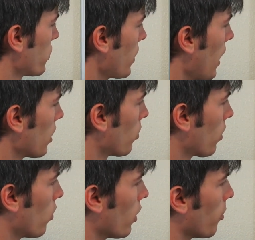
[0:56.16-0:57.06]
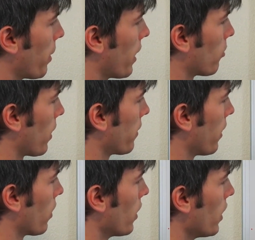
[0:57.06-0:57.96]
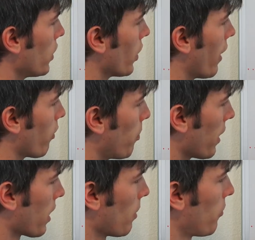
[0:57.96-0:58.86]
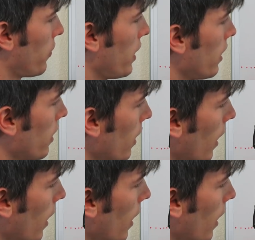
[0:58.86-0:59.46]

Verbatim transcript: shallower oil pan right there. You'll have a pickup feed